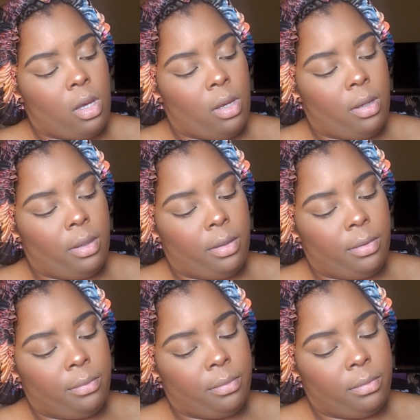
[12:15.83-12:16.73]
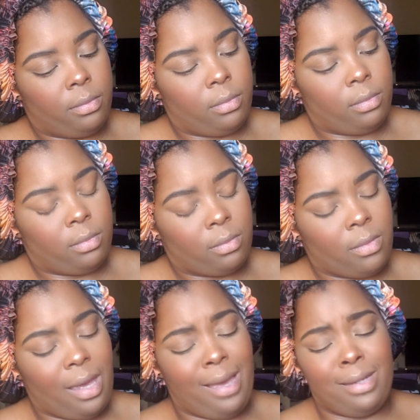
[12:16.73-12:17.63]
um,
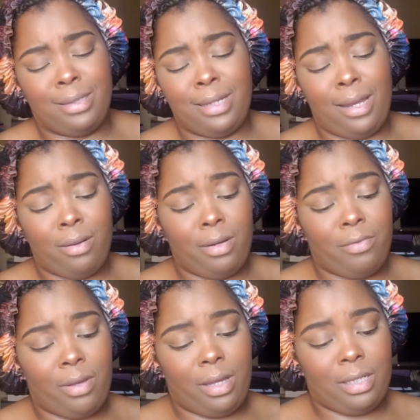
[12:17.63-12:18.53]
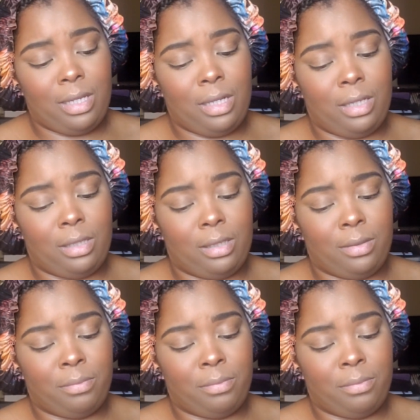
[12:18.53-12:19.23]
actually, I don't even know how to say this.